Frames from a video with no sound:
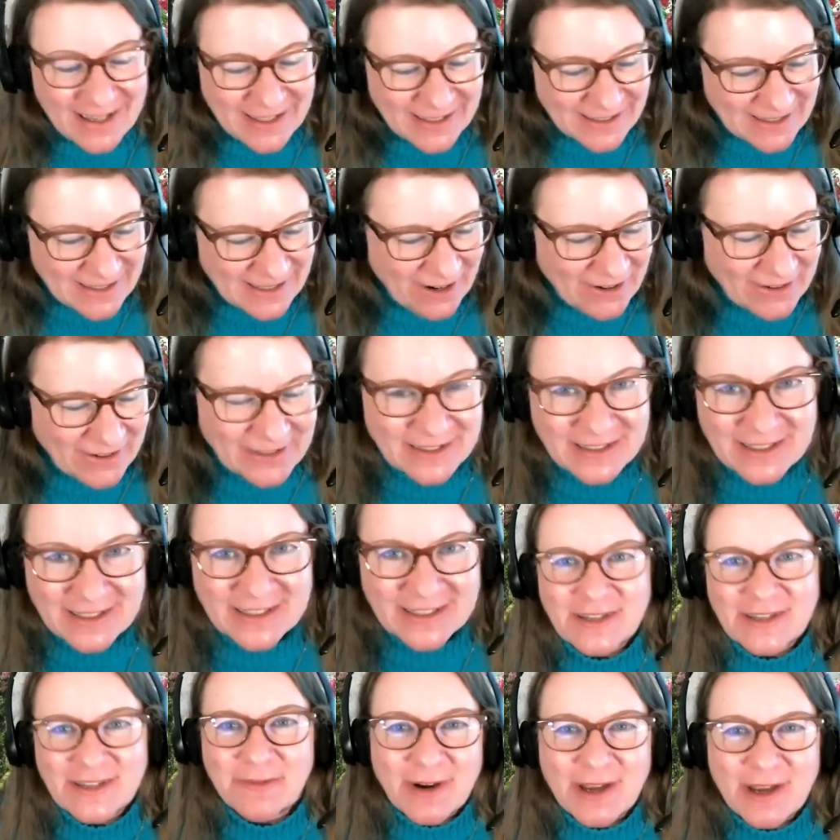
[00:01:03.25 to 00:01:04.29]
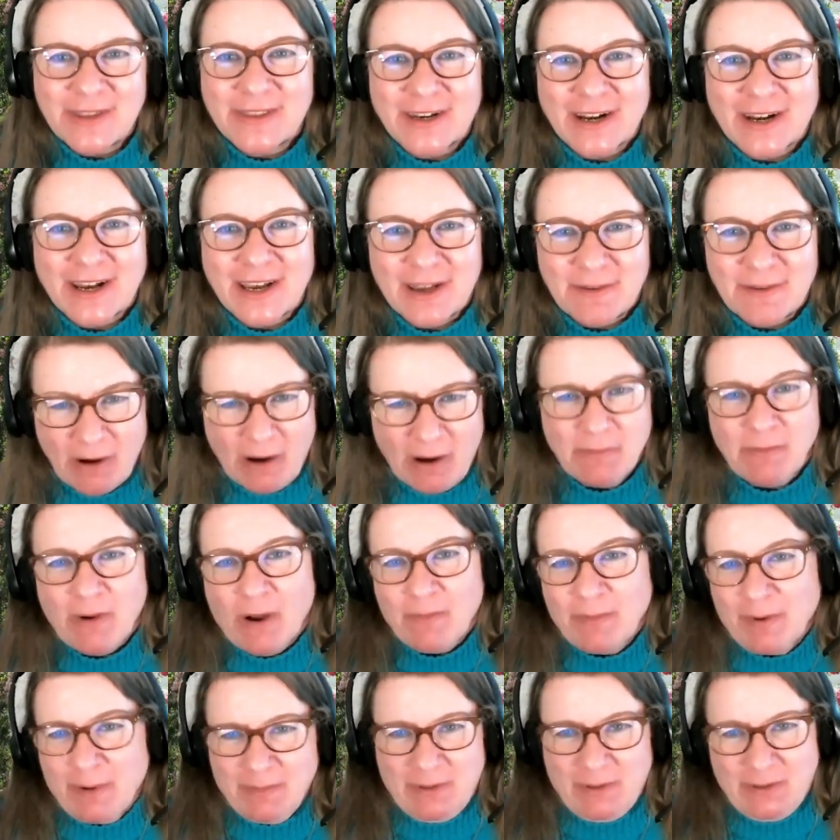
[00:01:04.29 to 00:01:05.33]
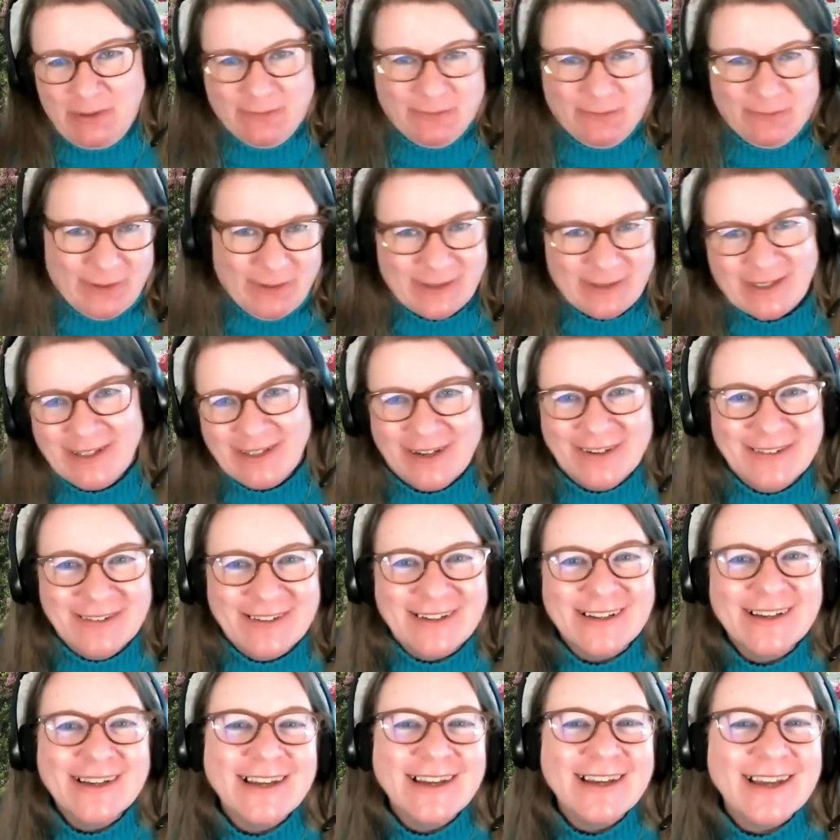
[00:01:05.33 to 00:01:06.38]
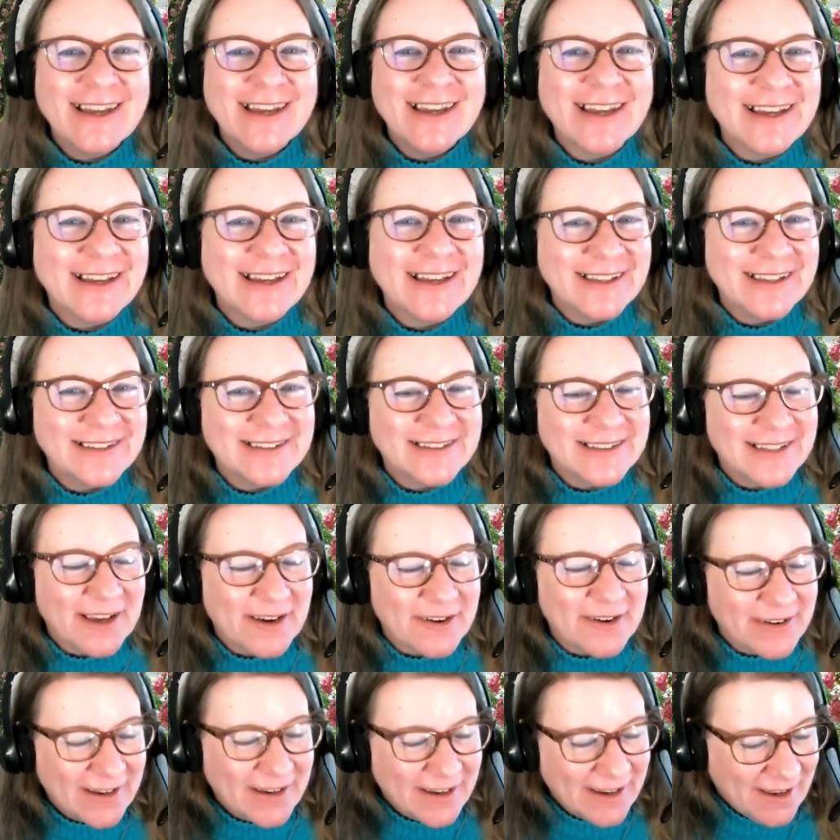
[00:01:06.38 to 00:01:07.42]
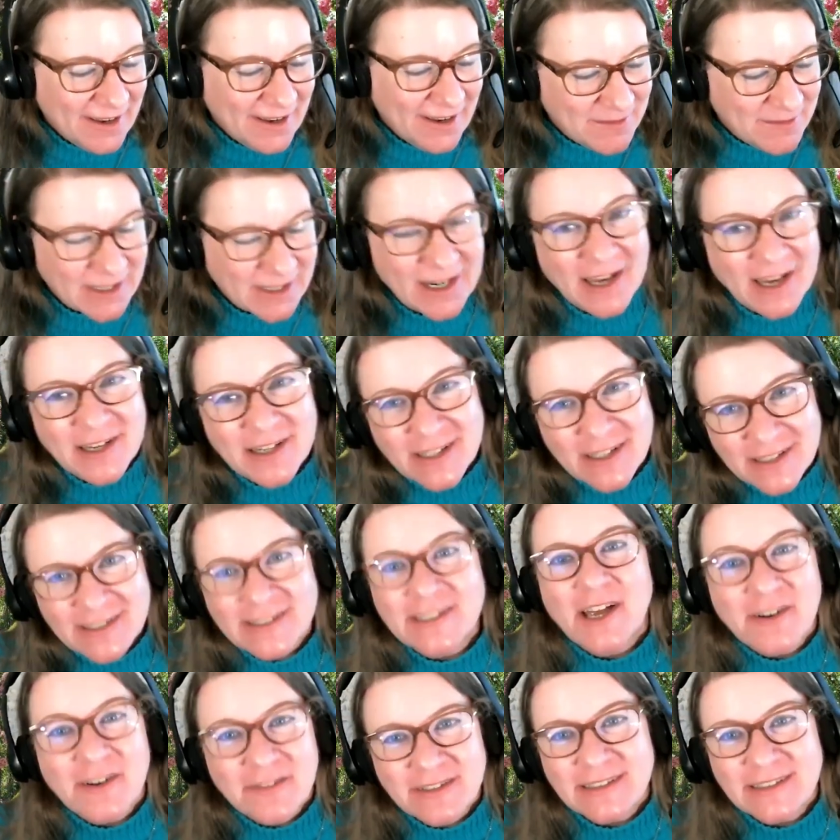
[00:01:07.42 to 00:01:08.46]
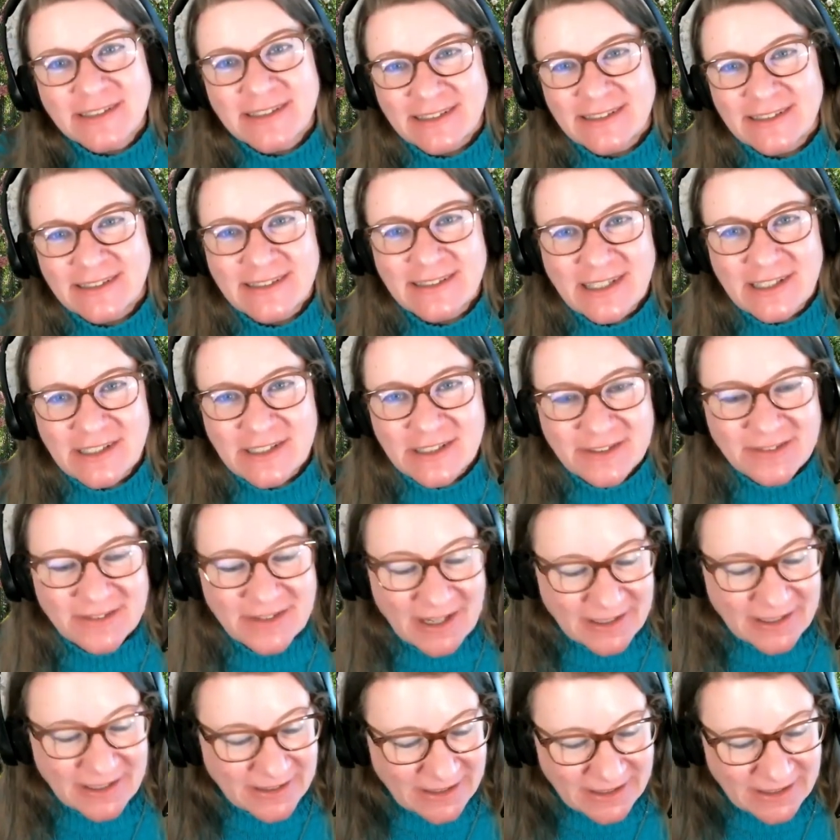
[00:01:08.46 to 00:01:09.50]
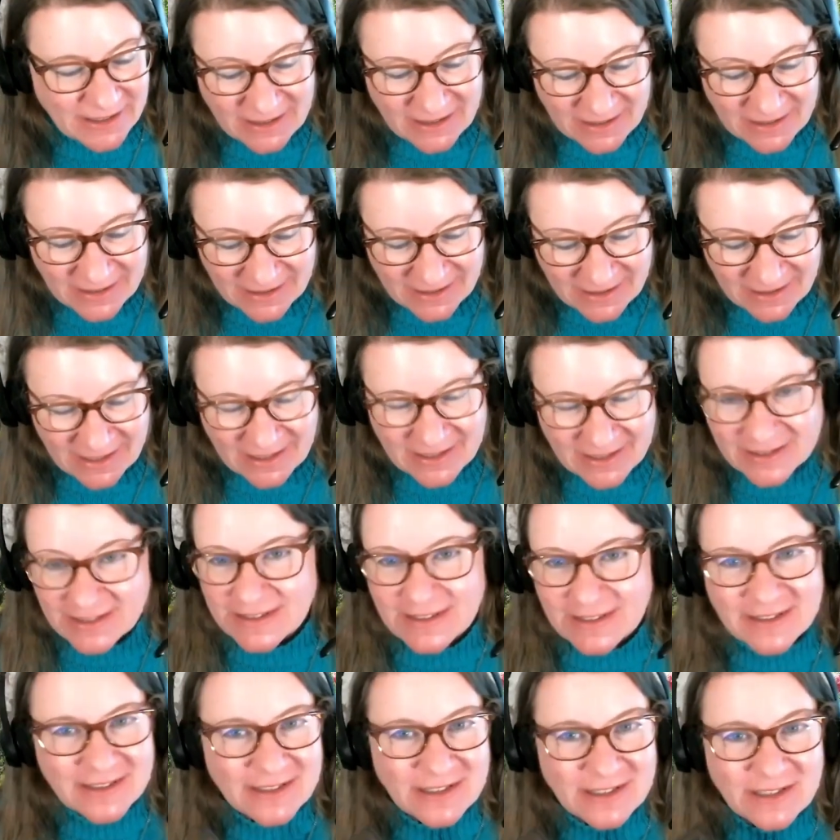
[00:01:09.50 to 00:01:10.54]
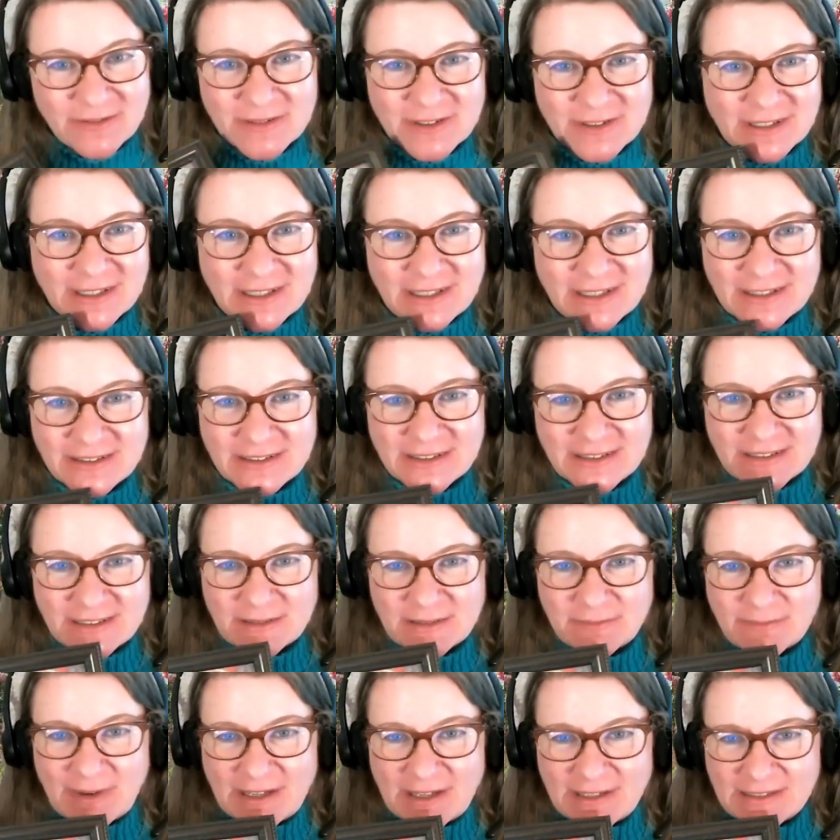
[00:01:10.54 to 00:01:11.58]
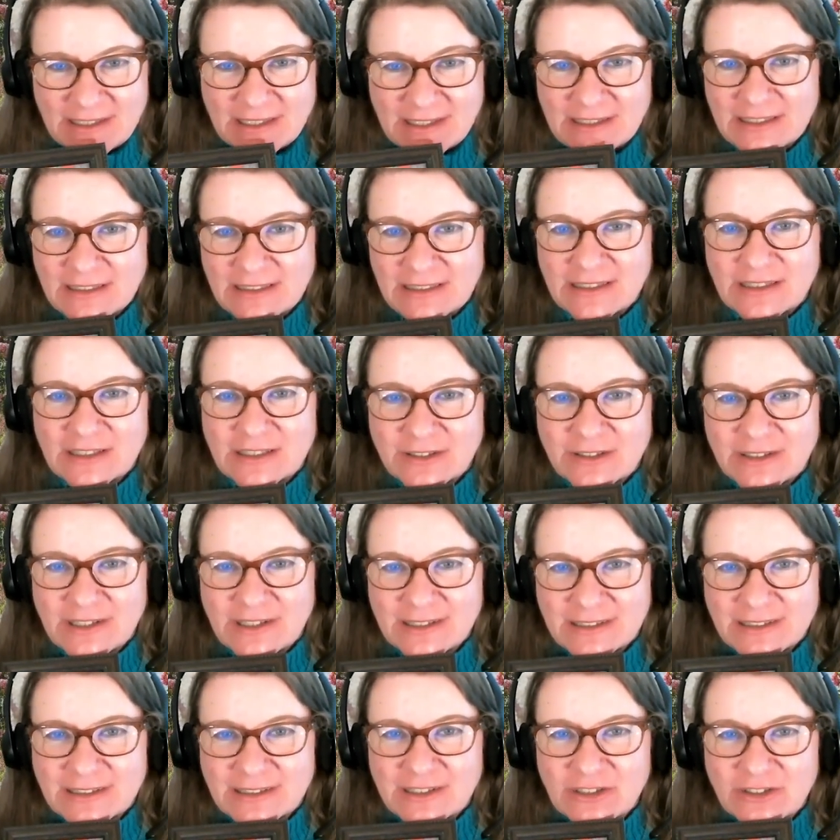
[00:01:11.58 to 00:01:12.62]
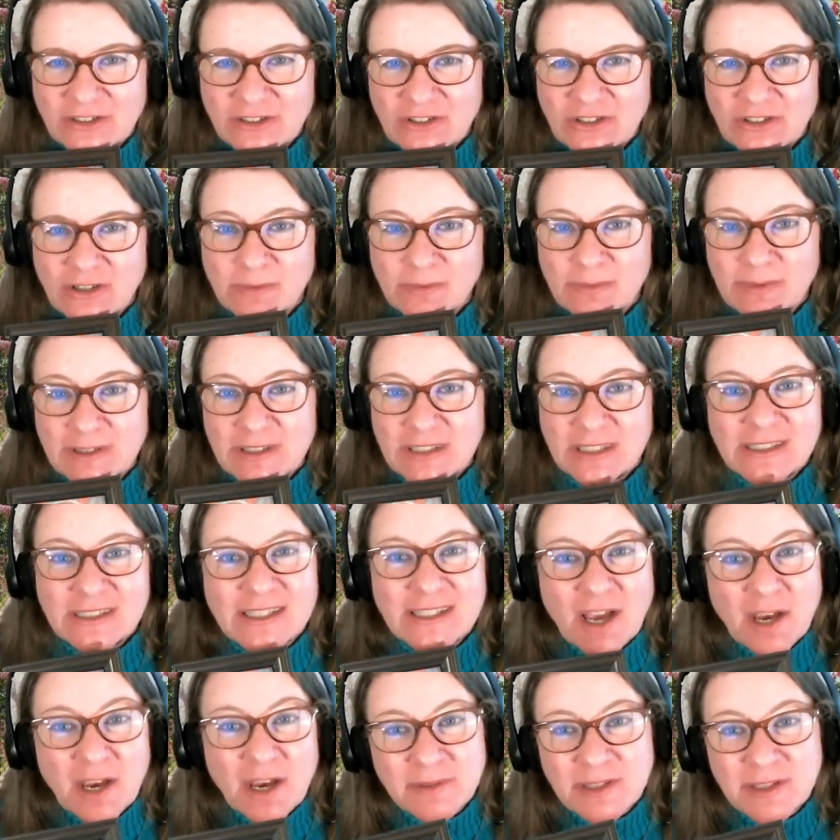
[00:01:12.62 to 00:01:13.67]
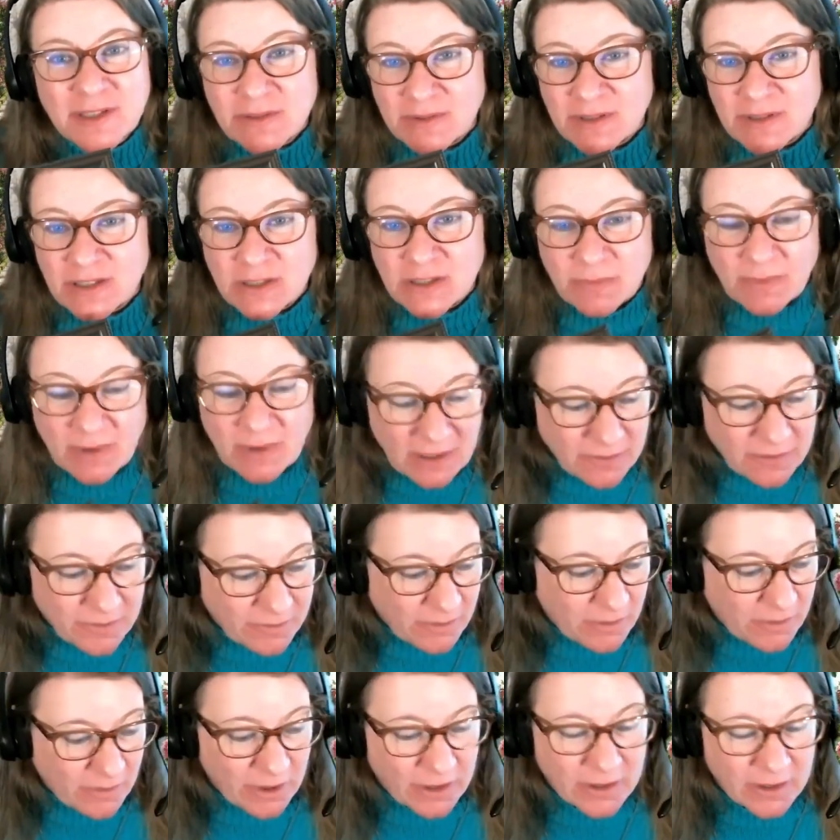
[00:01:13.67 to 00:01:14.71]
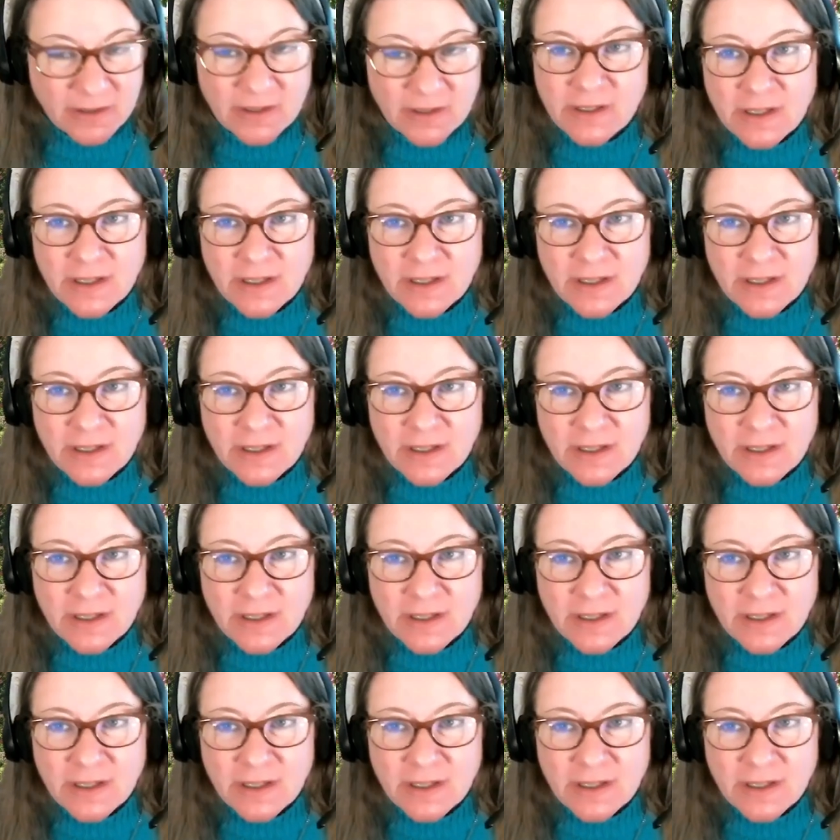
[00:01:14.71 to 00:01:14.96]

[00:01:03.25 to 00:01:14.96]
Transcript: So it's the way that I am. I want to be different, you know. And so, but I could not resist St. Therese. She really is just amazing. This is her as a little girl, but she died when she was 24.